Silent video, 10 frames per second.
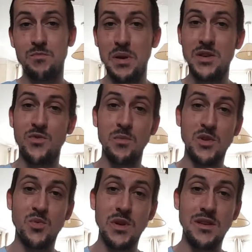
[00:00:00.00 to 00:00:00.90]
based from the
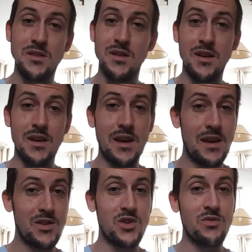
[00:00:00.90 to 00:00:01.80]
sweets, and I
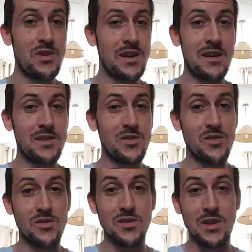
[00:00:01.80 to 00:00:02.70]
actually really liked
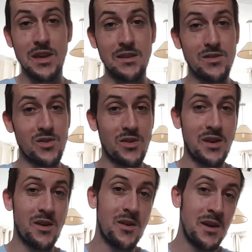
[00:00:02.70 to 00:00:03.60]
those as a kid. So
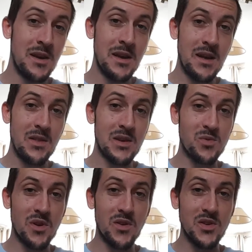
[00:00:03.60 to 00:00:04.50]
that's
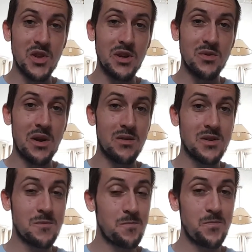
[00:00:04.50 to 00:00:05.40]
one of those things where I
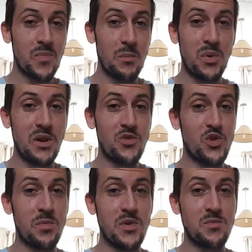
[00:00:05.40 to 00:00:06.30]
put it in the
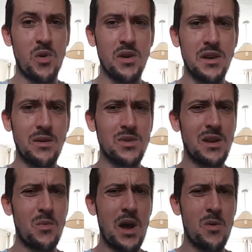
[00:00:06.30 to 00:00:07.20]
dripper this morning. And I was
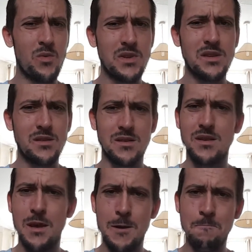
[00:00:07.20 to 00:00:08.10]
like, wow, this
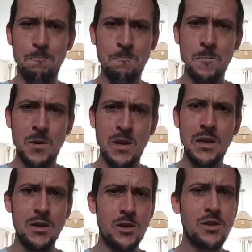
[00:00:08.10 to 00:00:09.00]

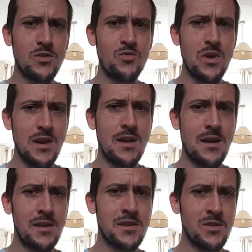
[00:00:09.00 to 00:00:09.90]
is really
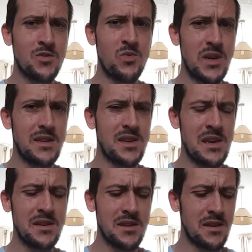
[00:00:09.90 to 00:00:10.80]
nice. It's really
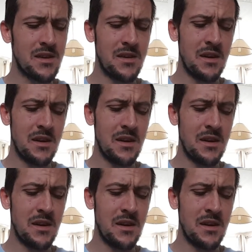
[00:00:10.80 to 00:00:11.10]
tasty.